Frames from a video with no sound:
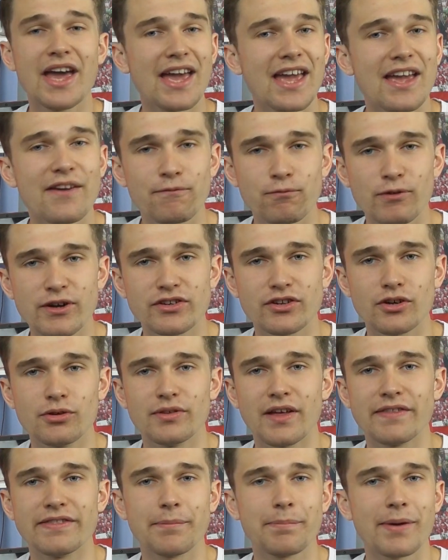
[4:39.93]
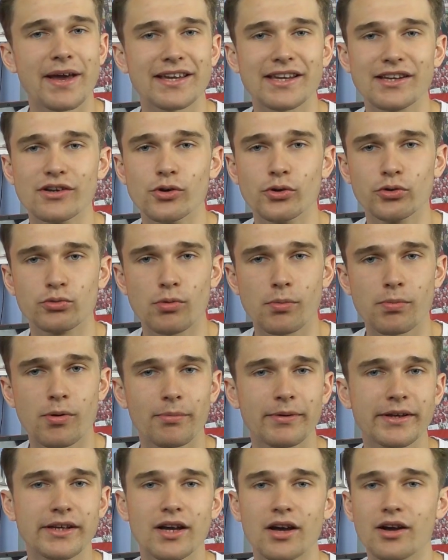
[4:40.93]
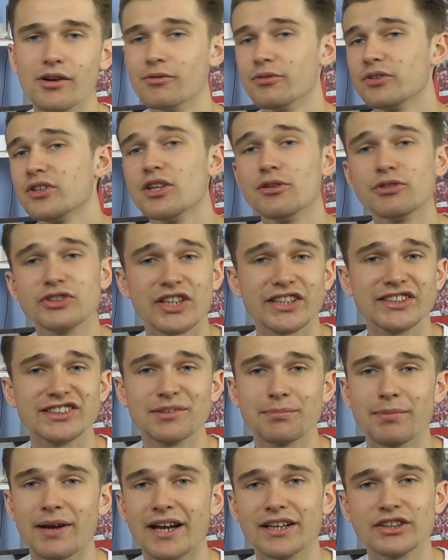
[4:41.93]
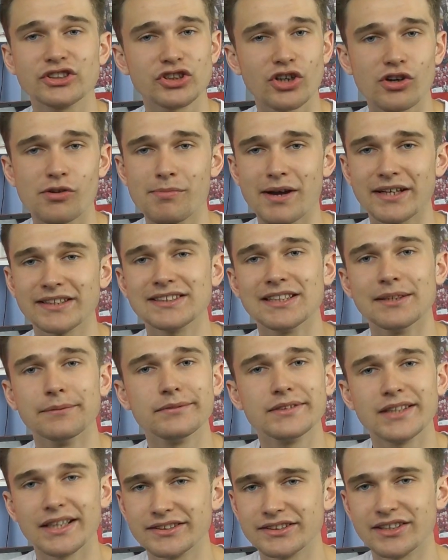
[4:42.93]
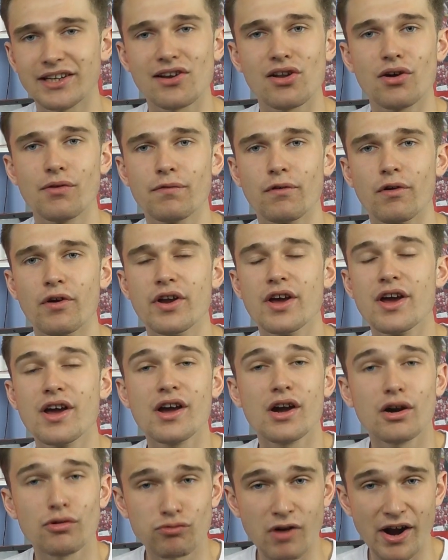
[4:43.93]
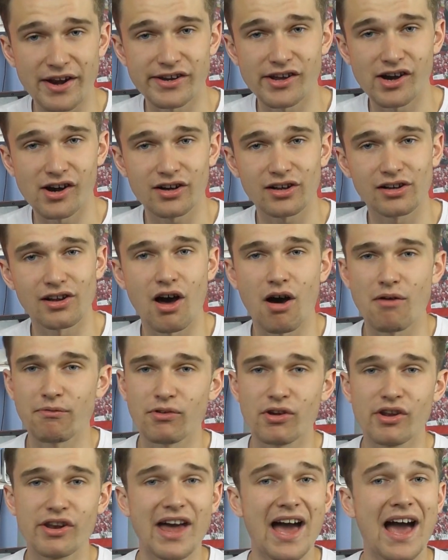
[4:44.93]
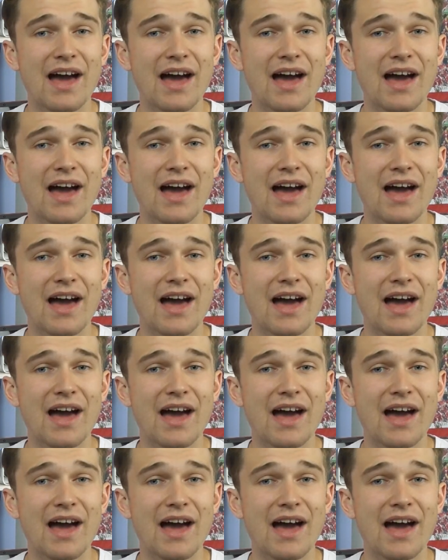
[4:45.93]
if we do, then the pecking order will probably go new centre-back, Joel Matip, Dejan Lovren, Ranyar Klavan.